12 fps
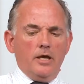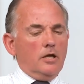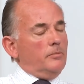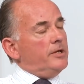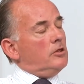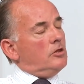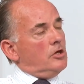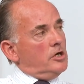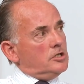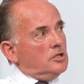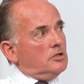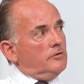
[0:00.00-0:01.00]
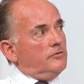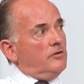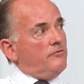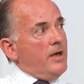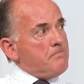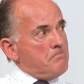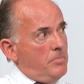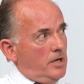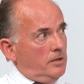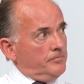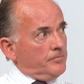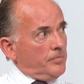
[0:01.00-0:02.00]
It'll be 30th of
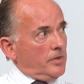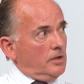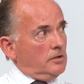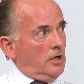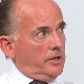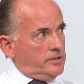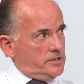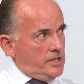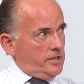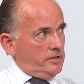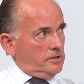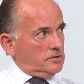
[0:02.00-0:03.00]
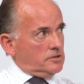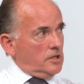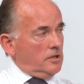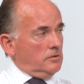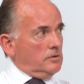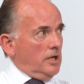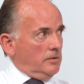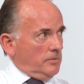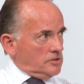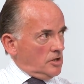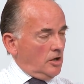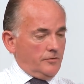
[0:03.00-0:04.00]
November 19, so 9
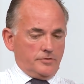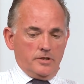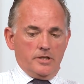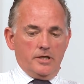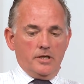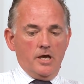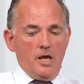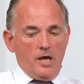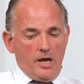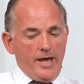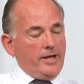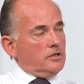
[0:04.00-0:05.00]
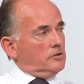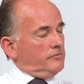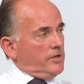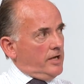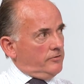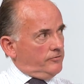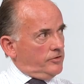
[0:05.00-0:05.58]
months after the end of that